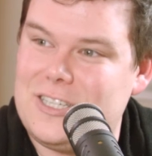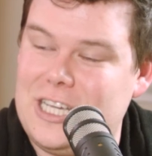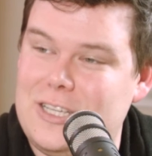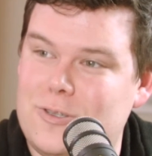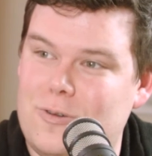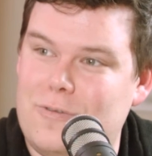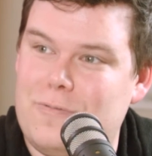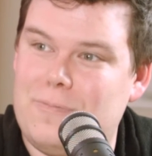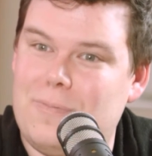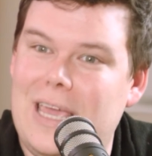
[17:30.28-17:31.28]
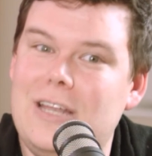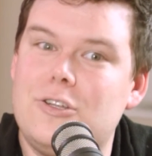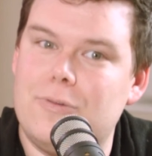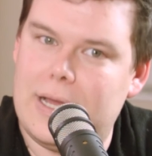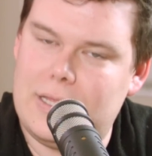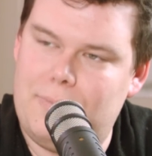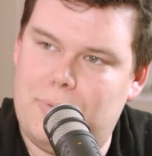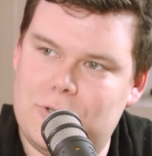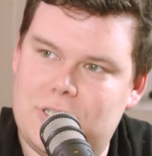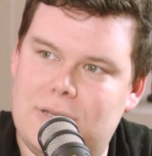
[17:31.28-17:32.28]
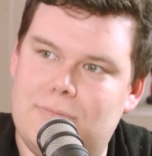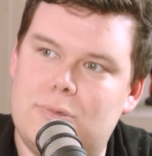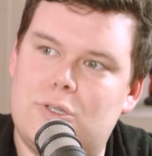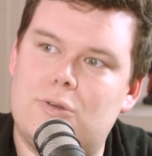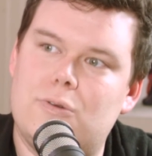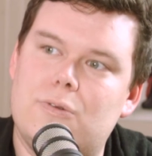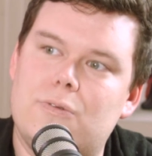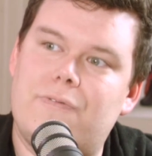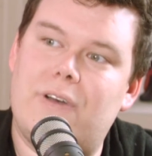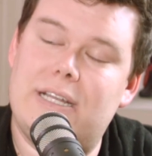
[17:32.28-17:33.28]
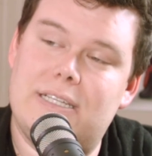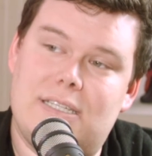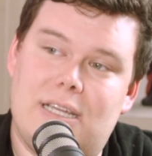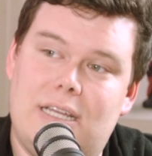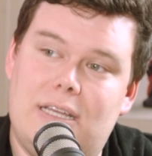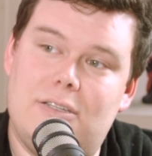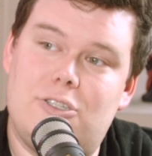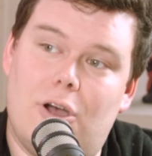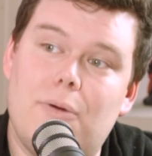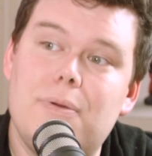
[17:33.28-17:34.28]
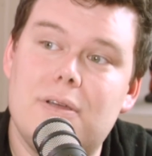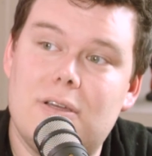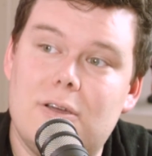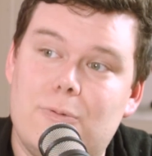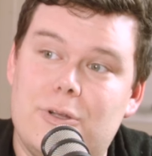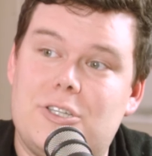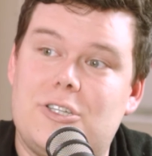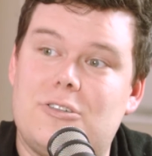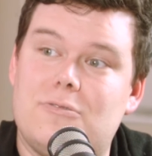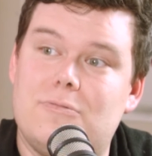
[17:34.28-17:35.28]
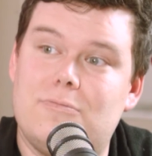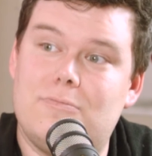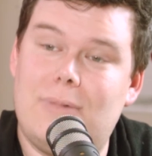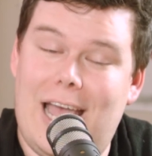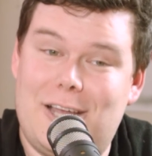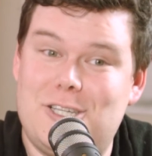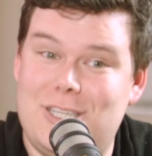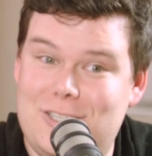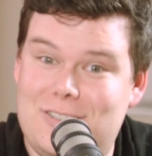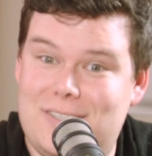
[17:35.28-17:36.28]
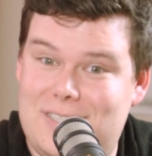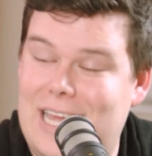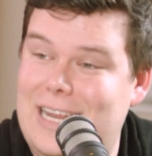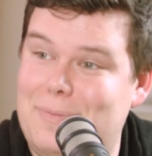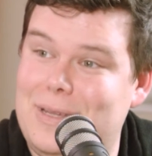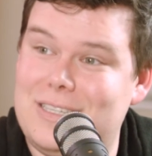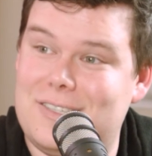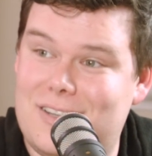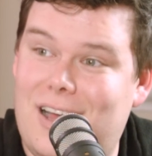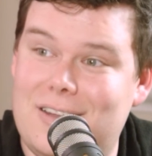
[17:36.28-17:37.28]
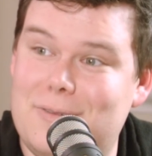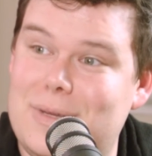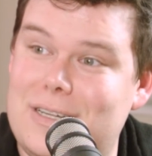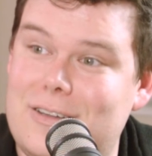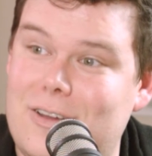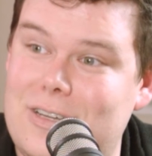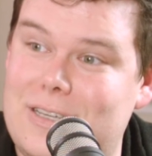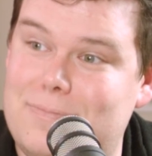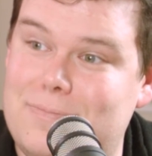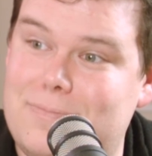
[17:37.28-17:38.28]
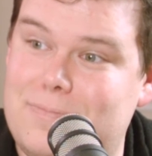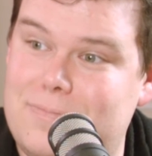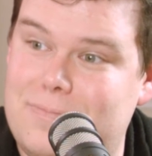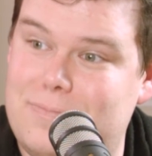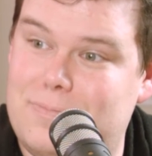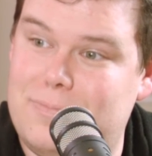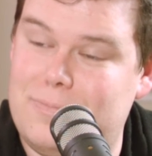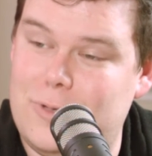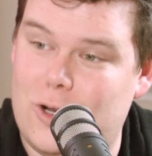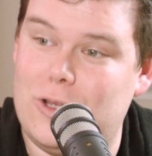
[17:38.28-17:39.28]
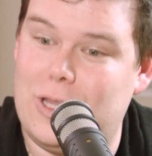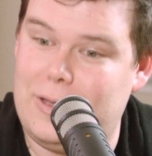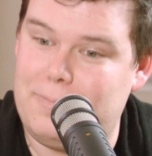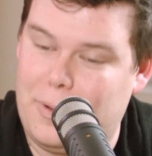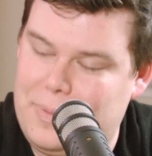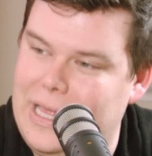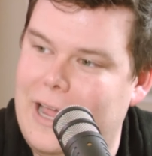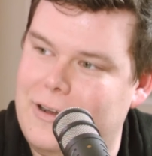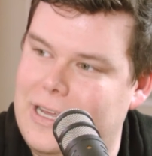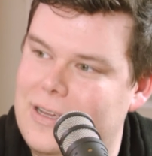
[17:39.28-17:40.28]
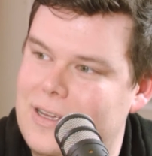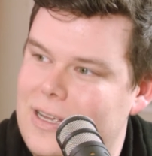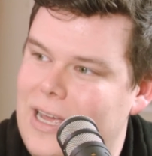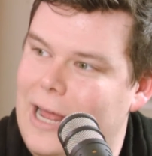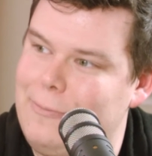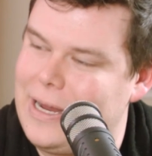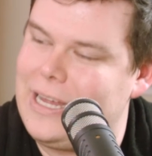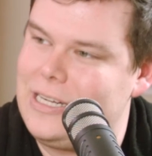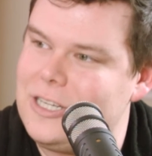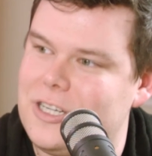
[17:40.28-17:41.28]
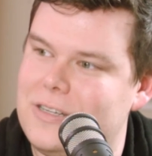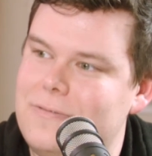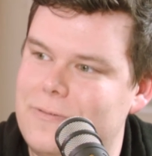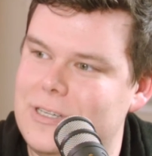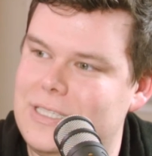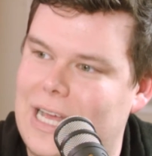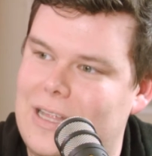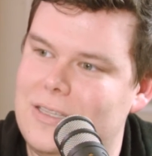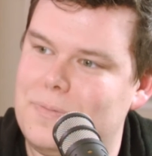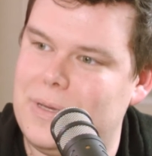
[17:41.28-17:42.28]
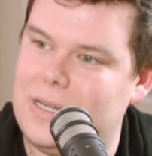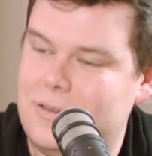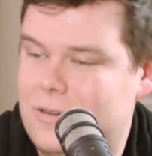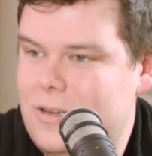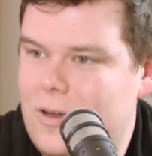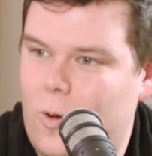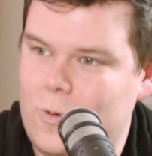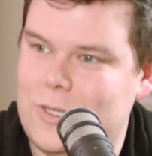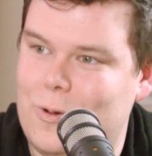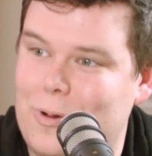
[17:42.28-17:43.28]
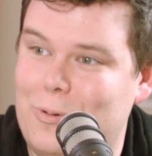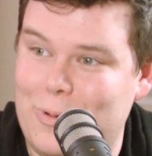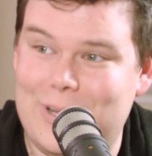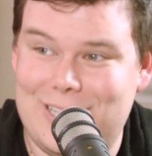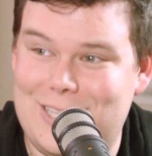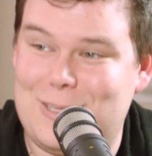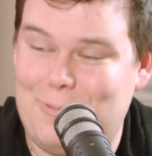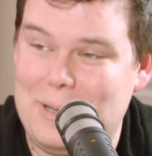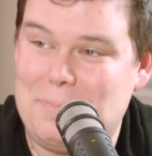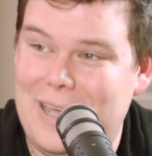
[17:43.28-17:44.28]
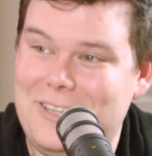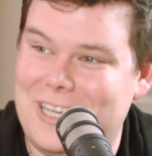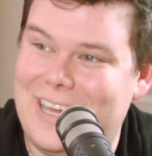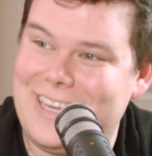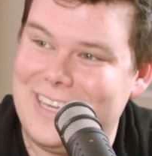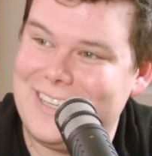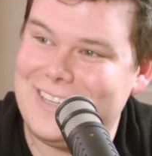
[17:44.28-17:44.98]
she sort of indirectly pushed him to find a steady job, which actually set him into stardom and got him not only popularity and recognition for his talents, but also a really sweet paycheck.